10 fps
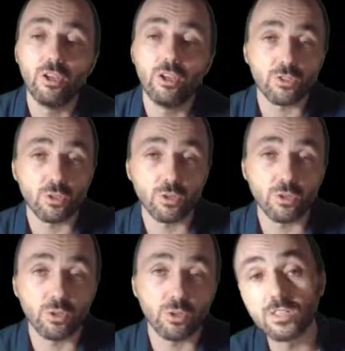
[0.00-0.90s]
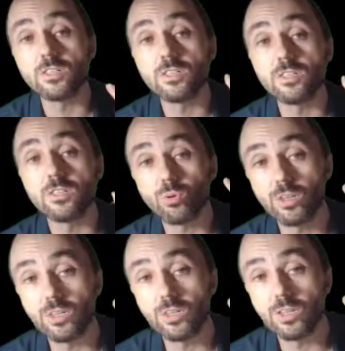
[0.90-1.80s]
So this is 3
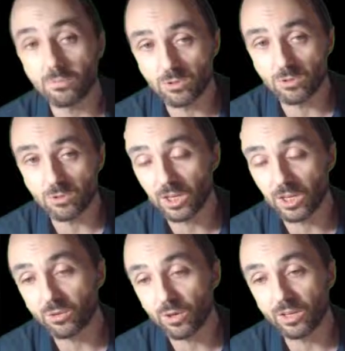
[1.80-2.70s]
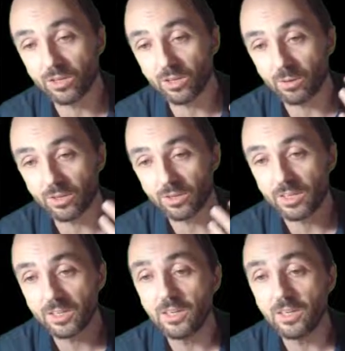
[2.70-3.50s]
times, we calculate already,